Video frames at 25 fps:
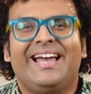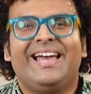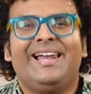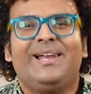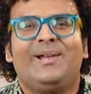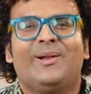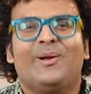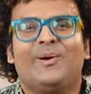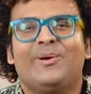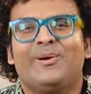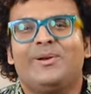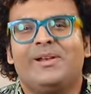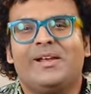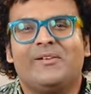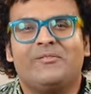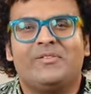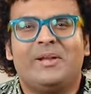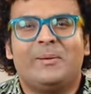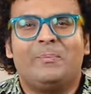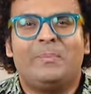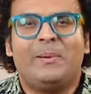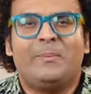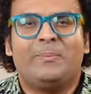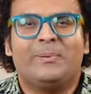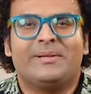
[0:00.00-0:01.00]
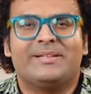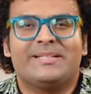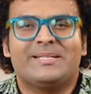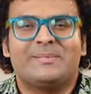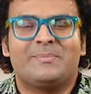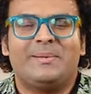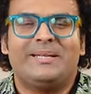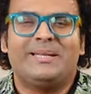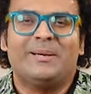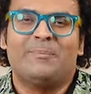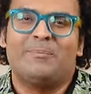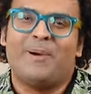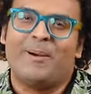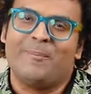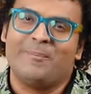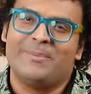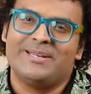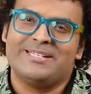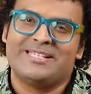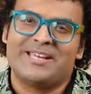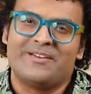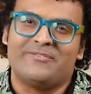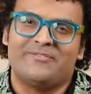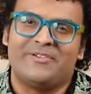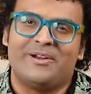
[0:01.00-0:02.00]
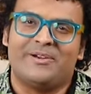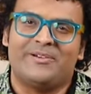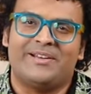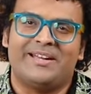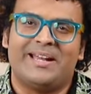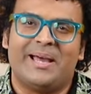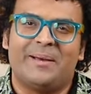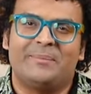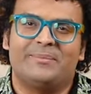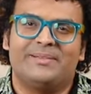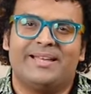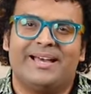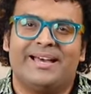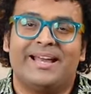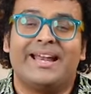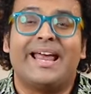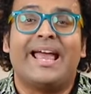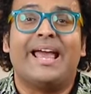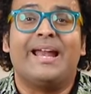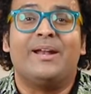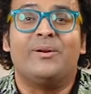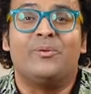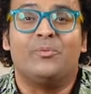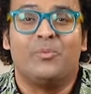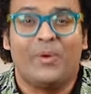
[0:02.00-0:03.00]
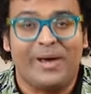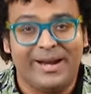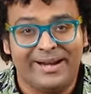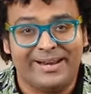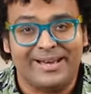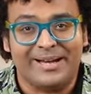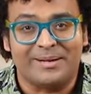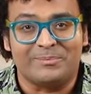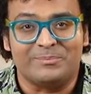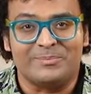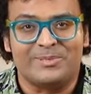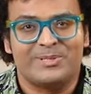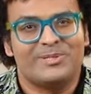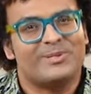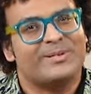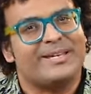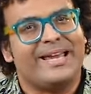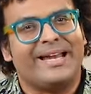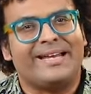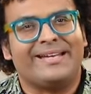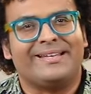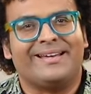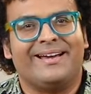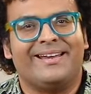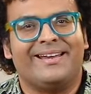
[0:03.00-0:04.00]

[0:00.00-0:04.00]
Hello, you lovely people. This is me, the Bombay Chef Varun Inamdar, and welcome to Get